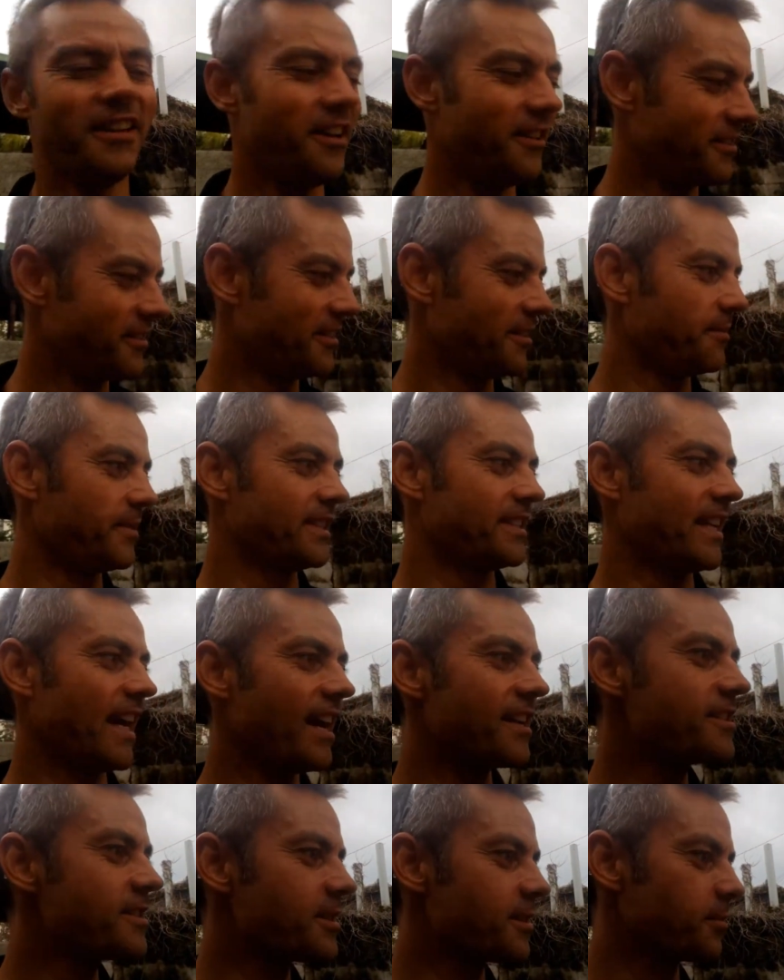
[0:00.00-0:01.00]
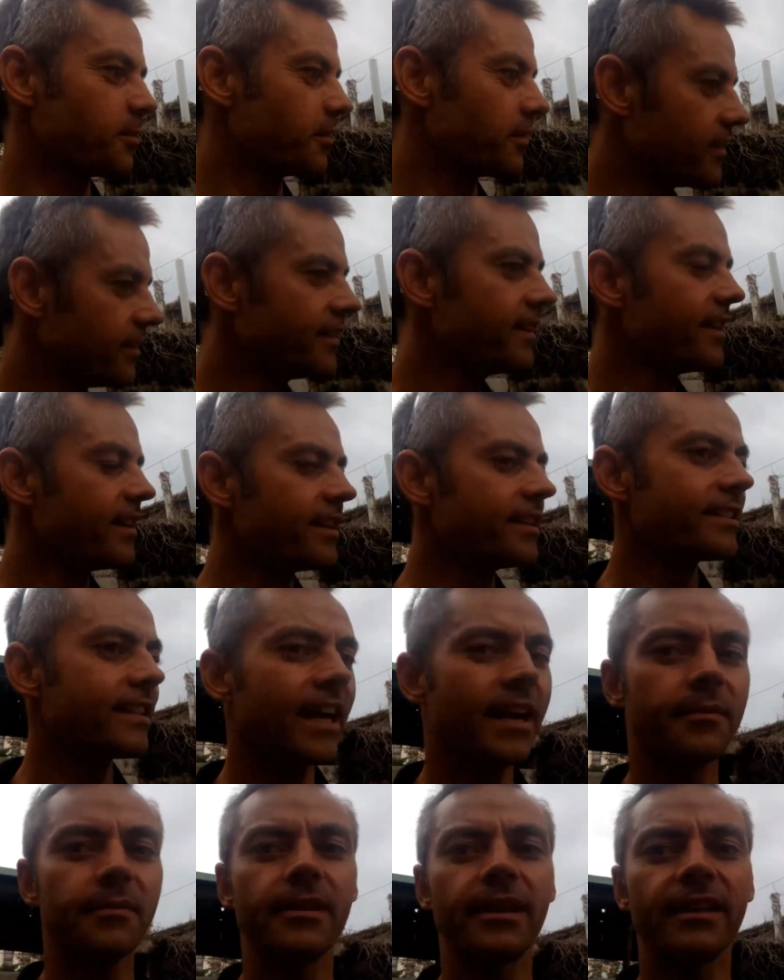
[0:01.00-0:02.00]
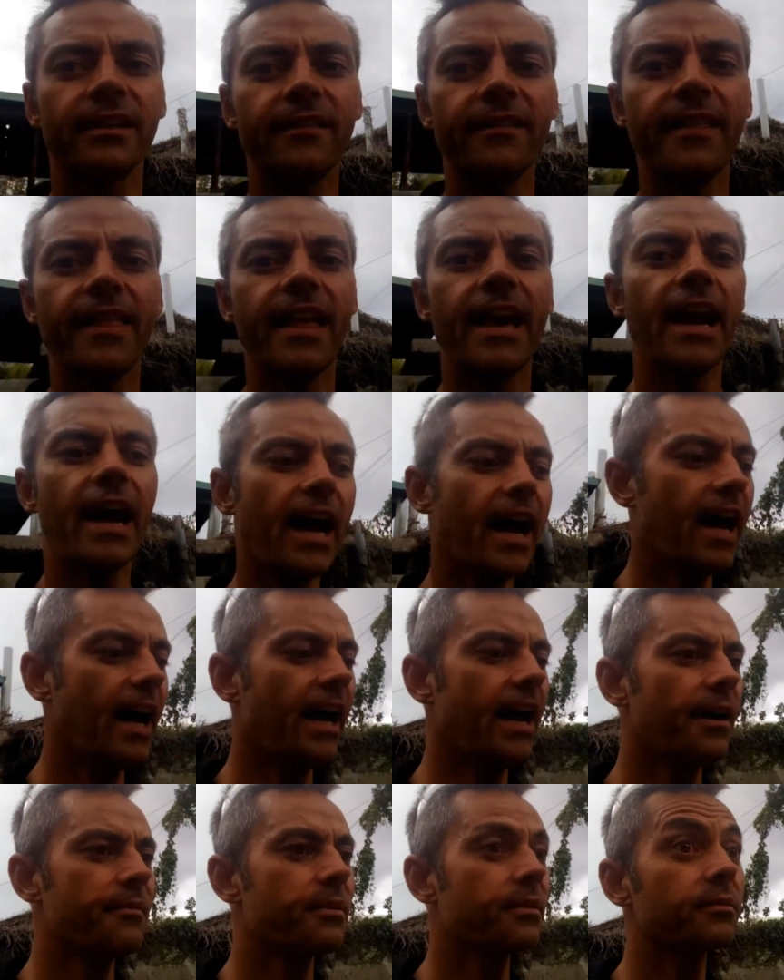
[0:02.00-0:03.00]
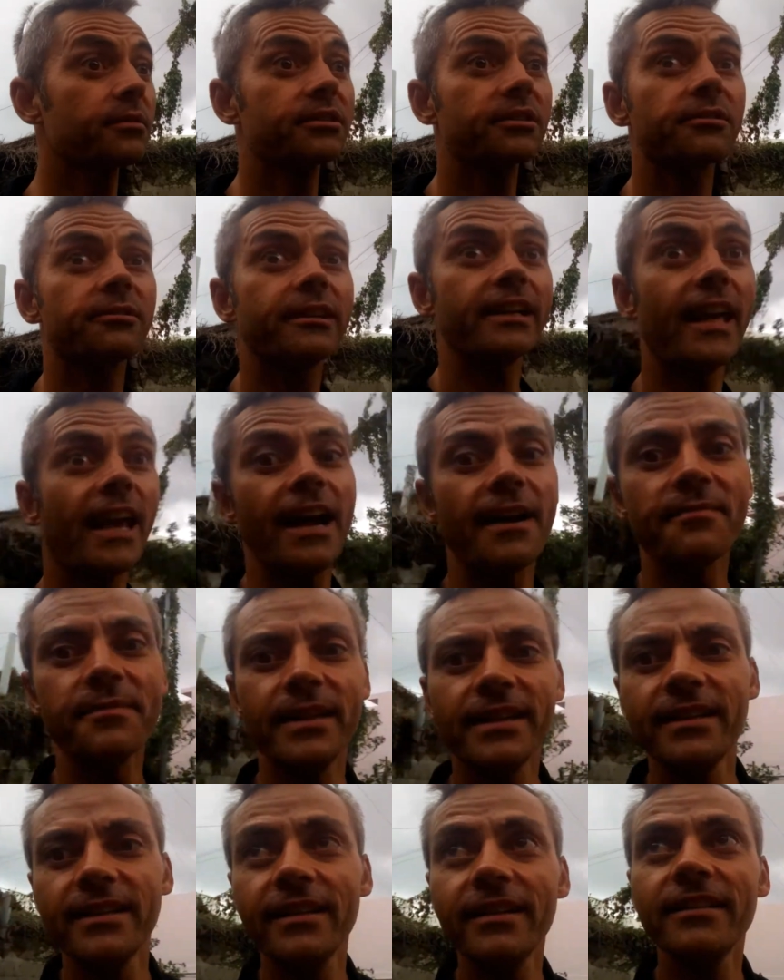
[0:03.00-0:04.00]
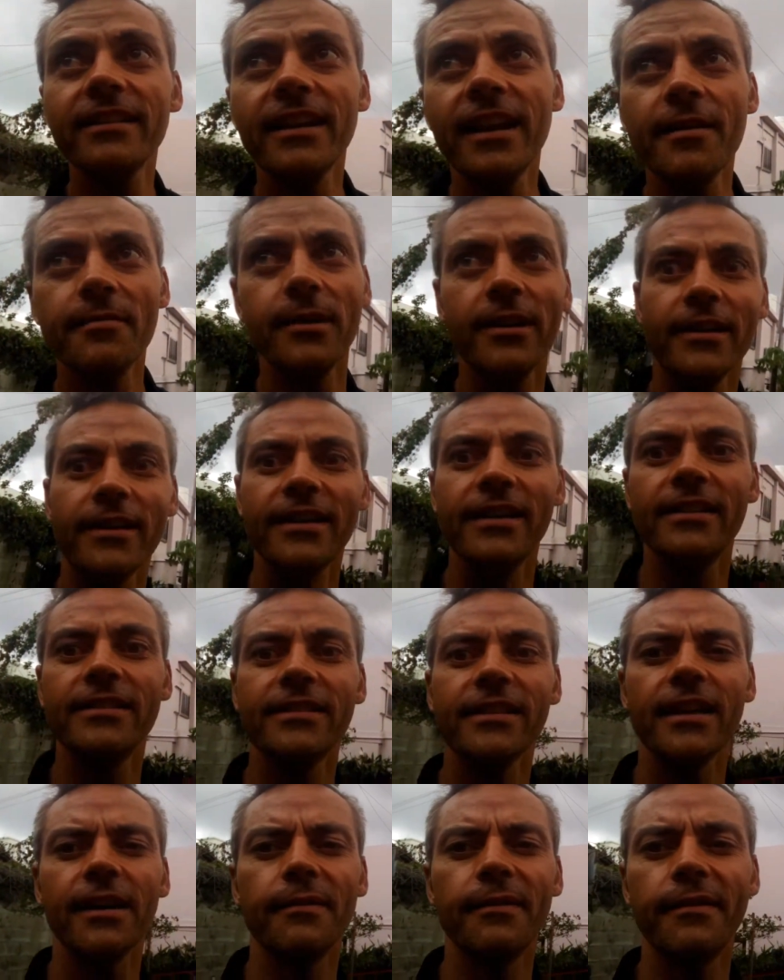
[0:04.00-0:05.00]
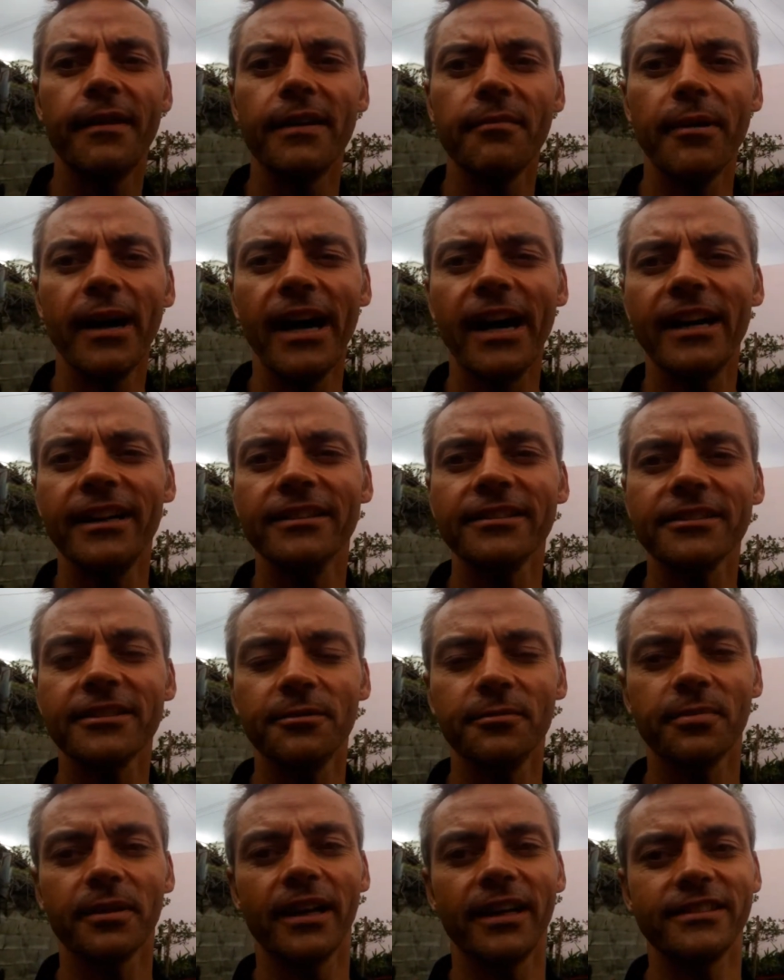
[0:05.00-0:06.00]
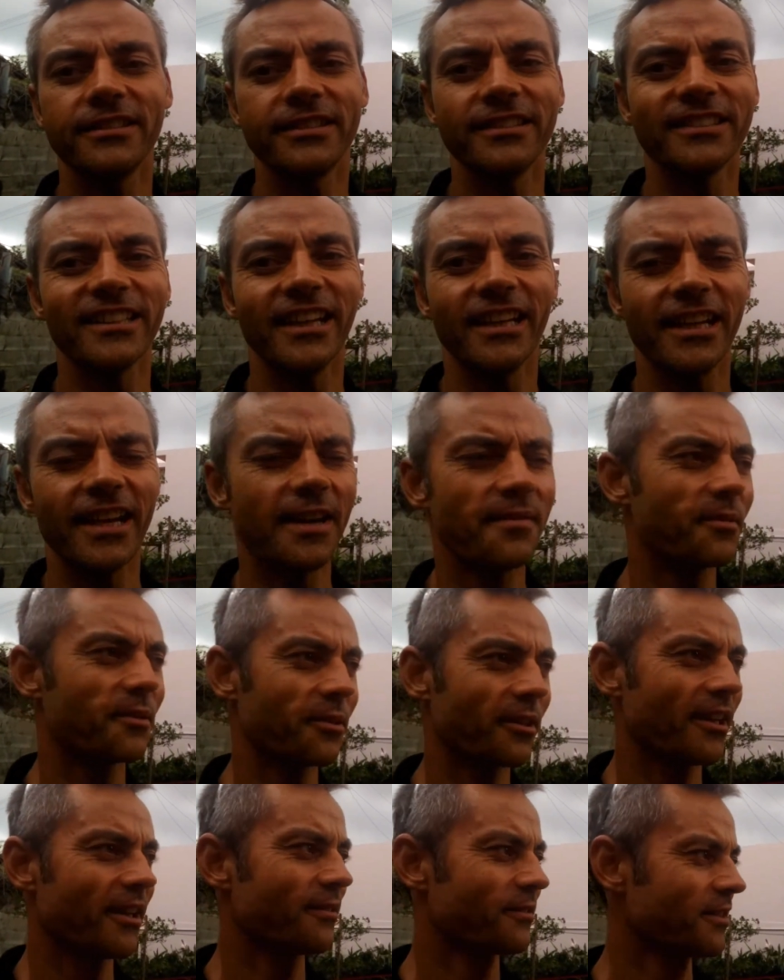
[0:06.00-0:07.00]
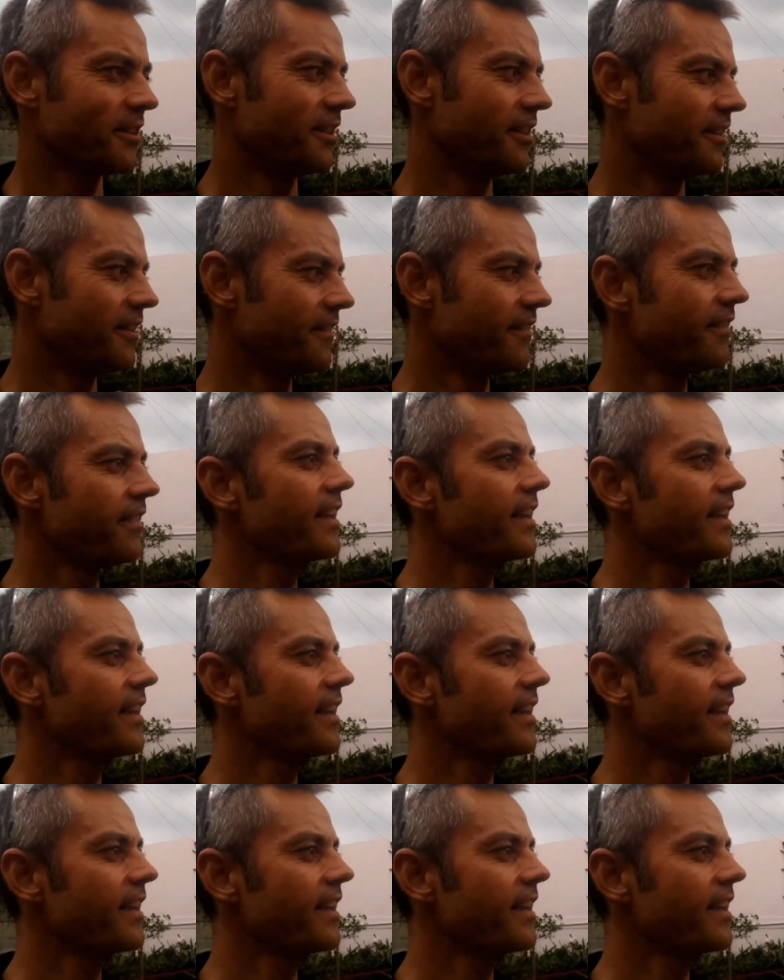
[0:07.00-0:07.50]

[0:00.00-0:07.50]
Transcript: you know, something tangible is happening. Uh, I'm also really happy that the neighborhood kids are coming around to my house and playing Jinsei game all afternoon.